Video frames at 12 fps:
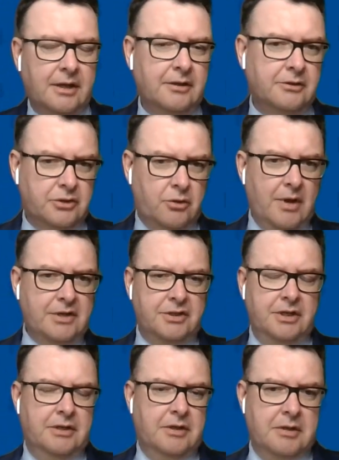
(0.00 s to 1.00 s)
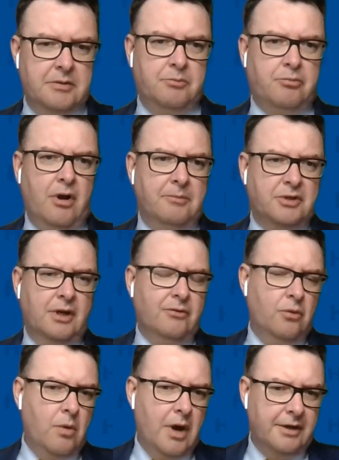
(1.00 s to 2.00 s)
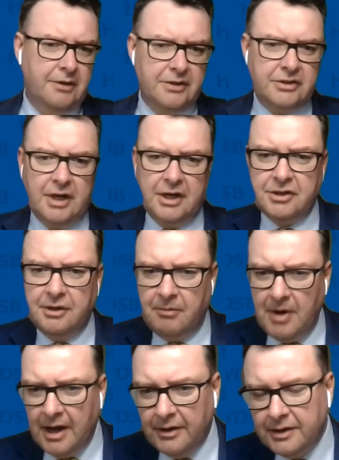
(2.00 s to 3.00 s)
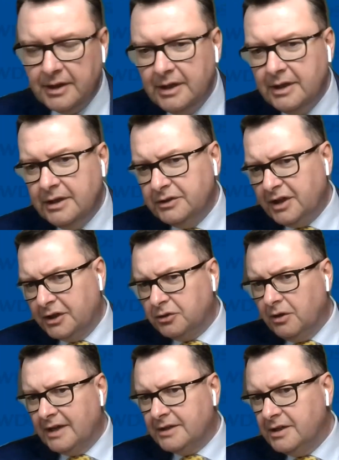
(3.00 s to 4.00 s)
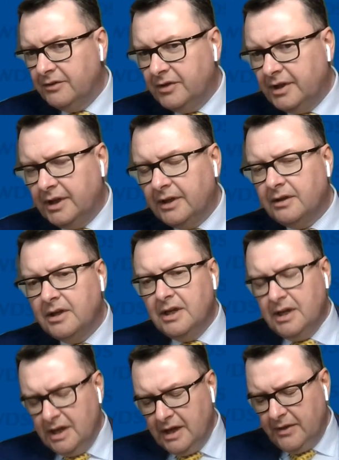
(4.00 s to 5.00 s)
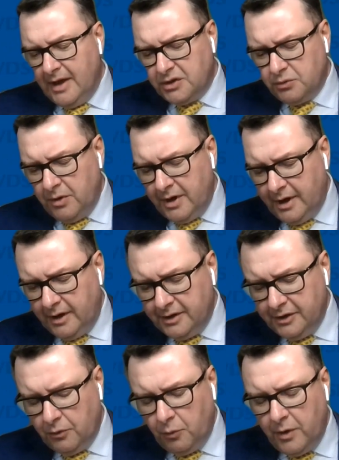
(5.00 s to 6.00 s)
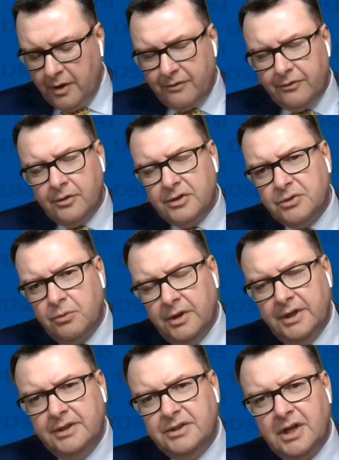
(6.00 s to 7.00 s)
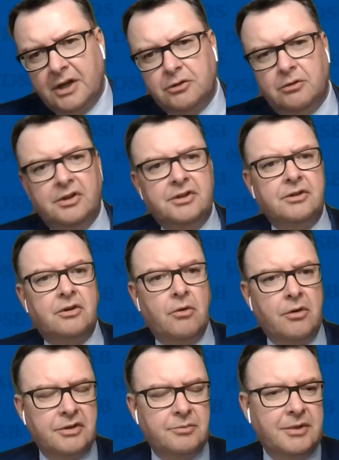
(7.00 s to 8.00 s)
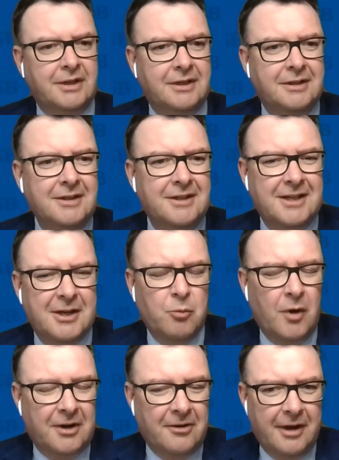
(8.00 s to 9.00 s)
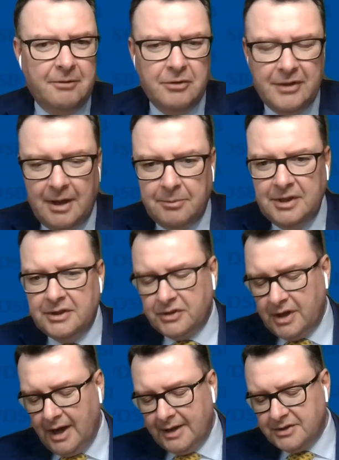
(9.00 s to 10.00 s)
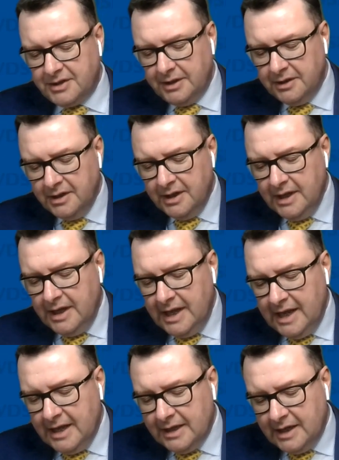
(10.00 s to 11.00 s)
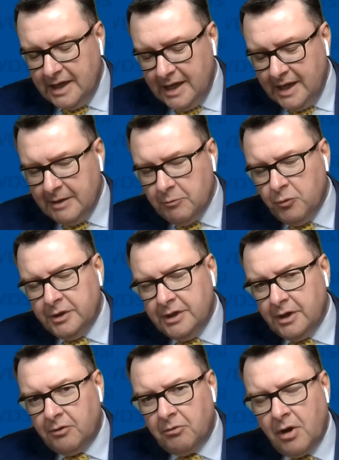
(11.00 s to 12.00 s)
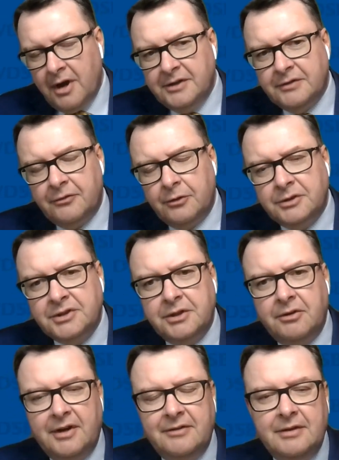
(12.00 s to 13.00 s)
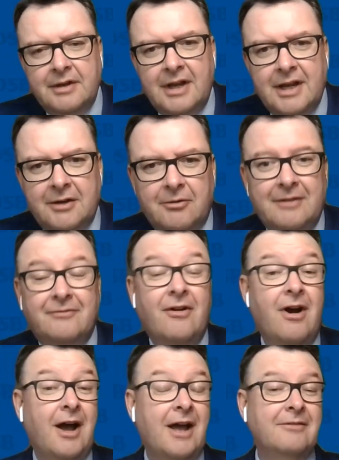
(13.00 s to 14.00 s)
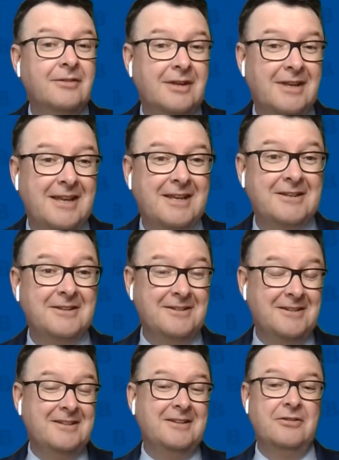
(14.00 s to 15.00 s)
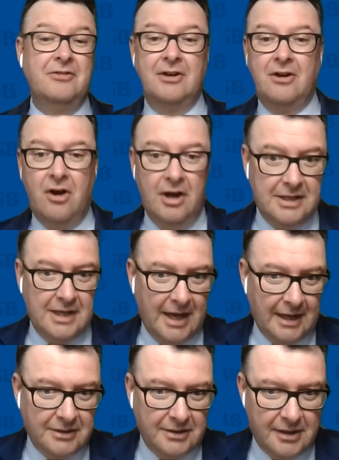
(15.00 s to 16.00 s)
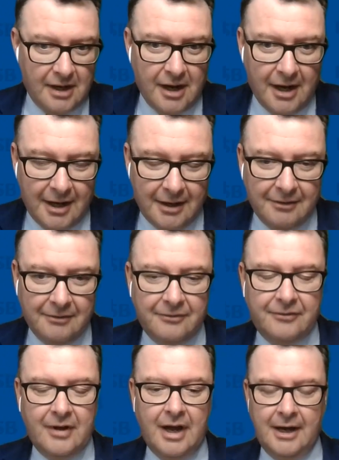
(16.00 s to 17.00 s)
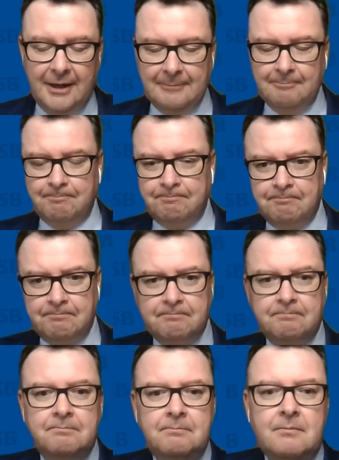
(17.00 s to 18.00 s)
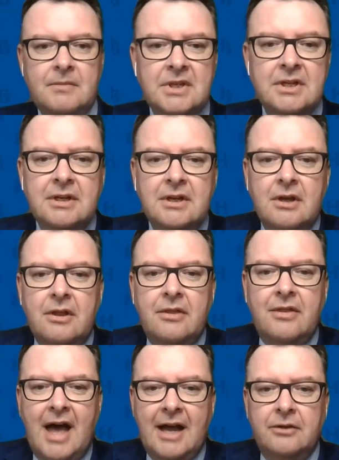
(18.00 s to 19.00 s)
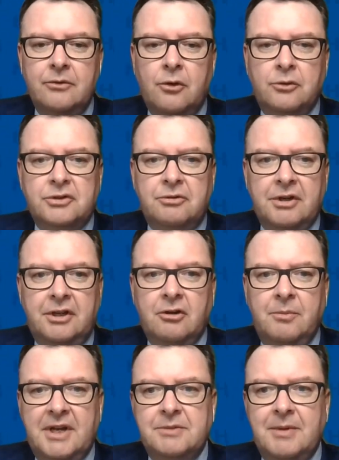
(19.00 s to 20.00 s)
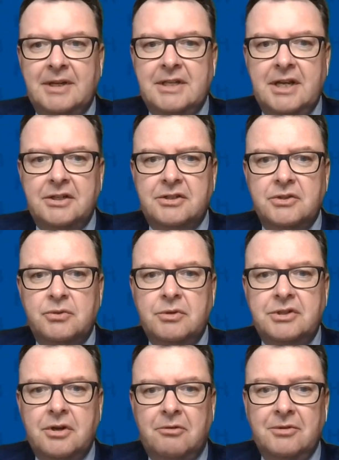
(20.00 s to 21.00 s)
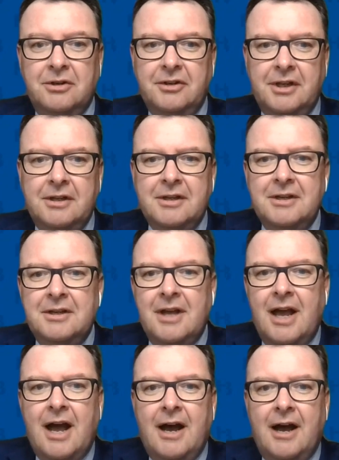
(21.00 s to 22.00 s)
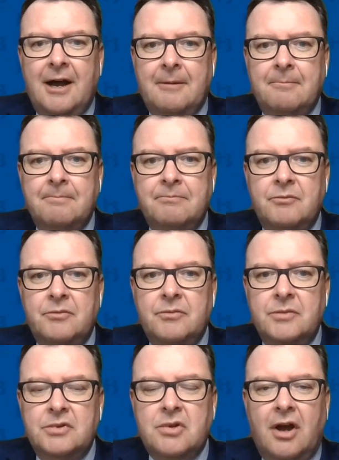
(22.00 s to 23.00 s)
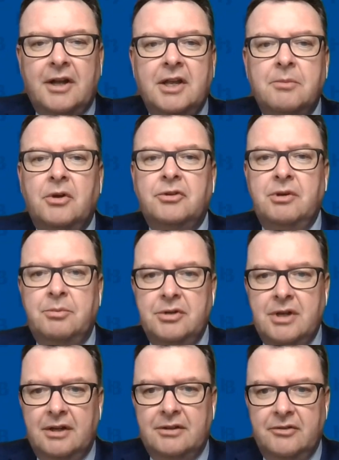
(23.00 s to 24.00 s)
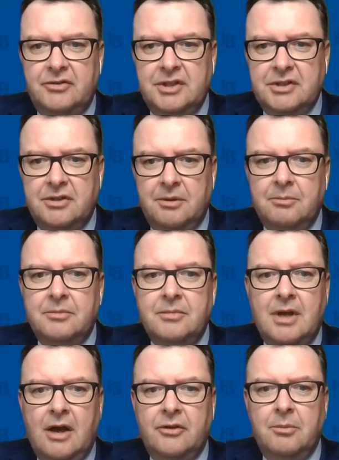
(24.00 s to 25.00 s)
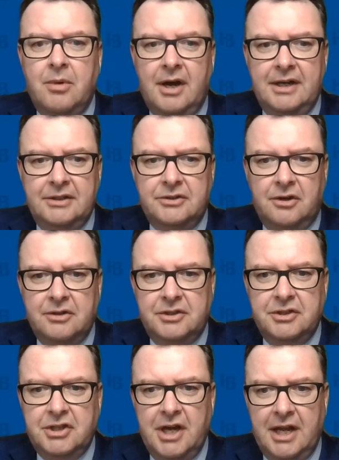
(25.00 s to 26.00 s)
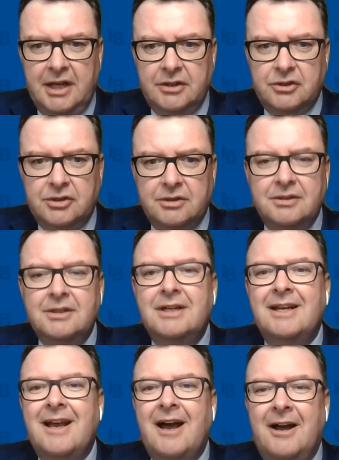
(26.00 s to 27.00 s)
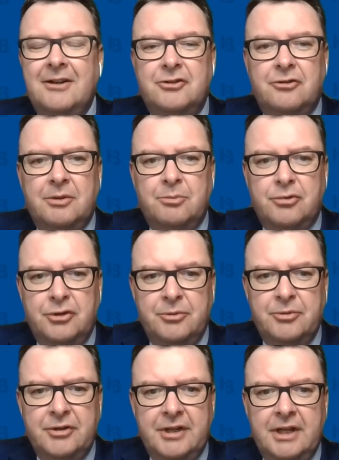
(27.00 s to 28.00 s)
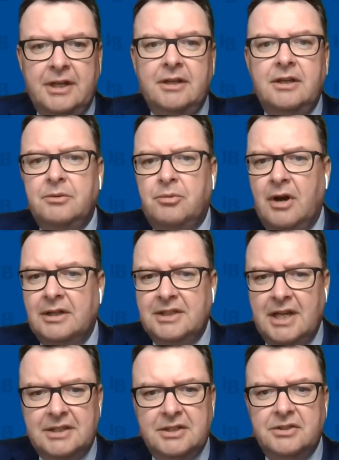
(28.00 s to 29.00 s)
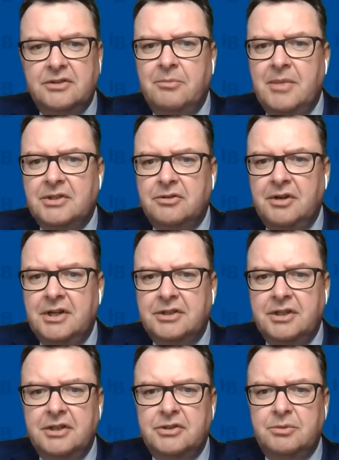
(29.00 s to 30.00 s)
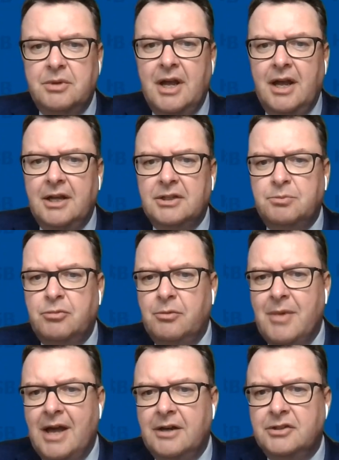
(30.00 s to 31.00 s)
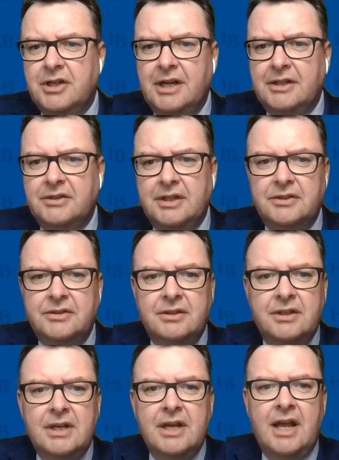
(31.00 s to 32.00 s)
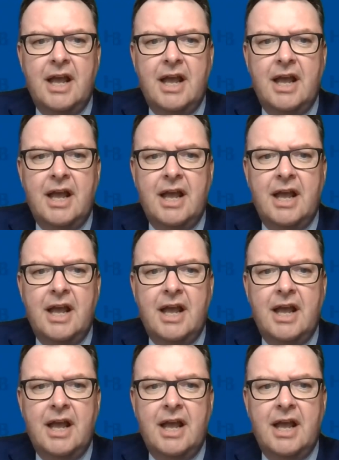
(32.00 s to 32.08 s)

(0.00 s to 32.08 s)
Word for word: Uh, there's a question that prompts kind of a wider discussion around sexual activity and and that's where you know where first would sexual intercourse be in what grade would that be discussed and it it would arise first in grade in grade five in the context of um, that those curriculum expectations which are really um, talking about the reproductive system how the body starts to change uh, during puberty, processes of menstruation and uh, spermatogenesis,